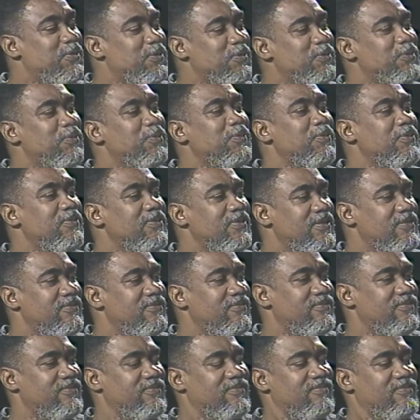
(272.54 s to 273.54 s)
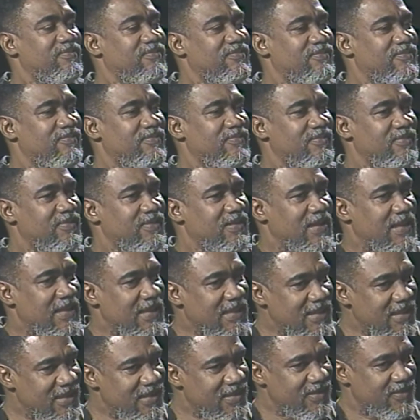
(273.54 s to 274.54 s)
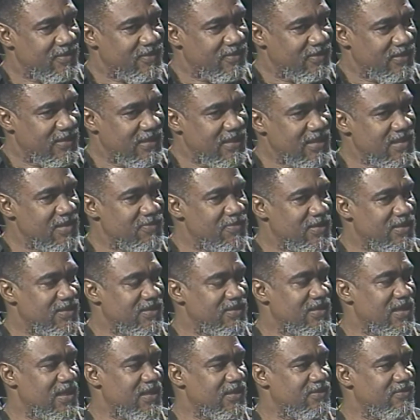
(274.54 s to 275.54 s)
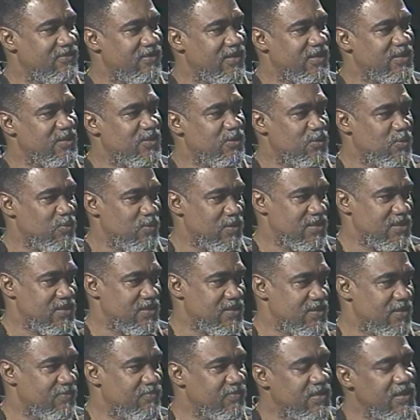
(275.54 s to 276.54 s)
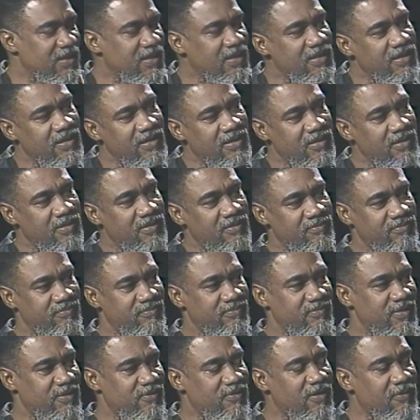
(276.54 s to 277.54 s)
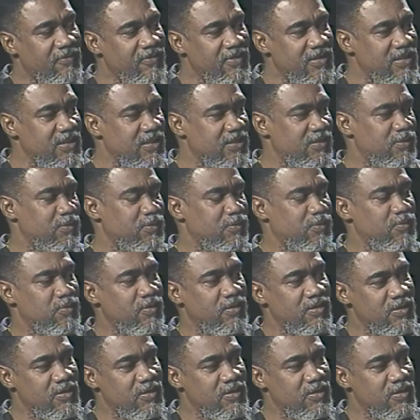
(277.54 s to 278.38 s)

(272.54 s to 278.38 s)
you lead him into that direction, or was it something he gravitated to on